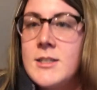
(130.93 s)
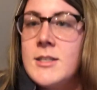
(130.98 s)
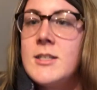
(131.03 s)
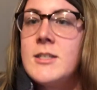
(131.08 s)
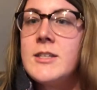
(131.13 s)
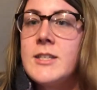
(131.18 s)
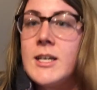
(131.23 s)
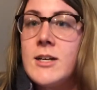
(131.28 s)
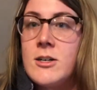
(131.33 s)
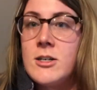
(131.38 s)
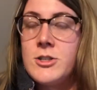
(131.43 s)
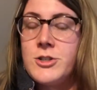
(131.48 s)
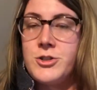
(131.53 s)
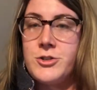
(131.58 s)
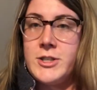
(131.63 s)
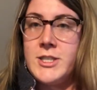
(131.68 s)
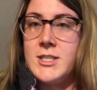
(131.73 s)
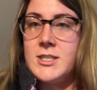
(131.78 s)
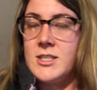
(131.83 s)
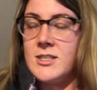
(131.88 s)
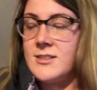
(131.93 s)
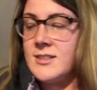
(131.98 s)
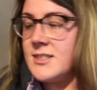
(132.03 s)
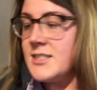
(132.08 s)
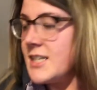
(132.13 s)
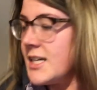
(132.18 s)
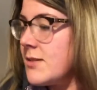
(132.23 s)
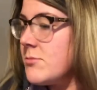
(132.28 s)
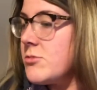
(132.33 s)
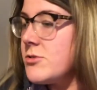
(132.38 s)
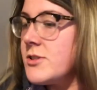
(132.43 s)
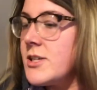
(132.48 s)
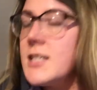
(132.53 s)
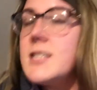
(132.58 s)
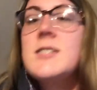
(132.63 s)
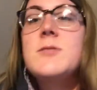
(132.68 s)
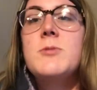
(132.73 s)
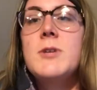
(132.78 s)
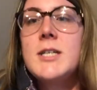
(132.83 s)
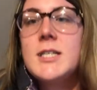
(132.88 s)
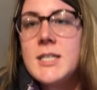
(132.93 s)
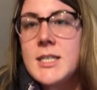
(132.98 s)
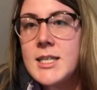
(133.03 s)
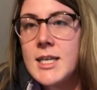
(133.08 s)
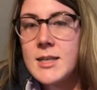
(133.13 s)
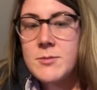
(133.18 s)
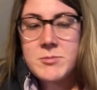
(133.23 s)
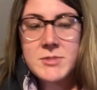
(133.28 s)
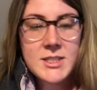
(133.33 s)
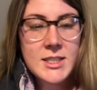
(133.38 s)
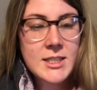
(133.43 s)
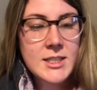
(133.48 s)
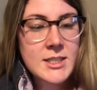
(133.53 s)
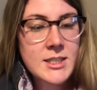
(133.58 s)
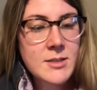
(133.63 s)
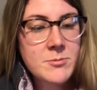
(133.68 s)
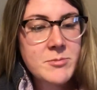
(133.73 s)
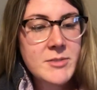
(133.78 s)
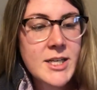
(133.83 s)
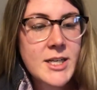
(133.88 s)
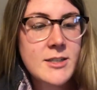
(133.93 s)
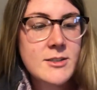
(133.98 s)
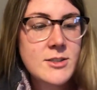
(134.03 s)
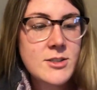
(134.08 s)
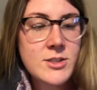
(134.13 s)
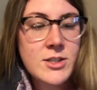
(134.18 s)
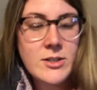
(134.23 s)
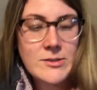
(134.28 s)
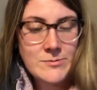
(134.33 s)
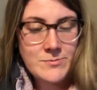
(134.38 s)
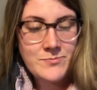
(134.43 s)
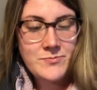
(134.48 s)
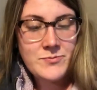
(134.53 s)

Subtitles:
There are treats on the table. That's why he keeps getting up there. So,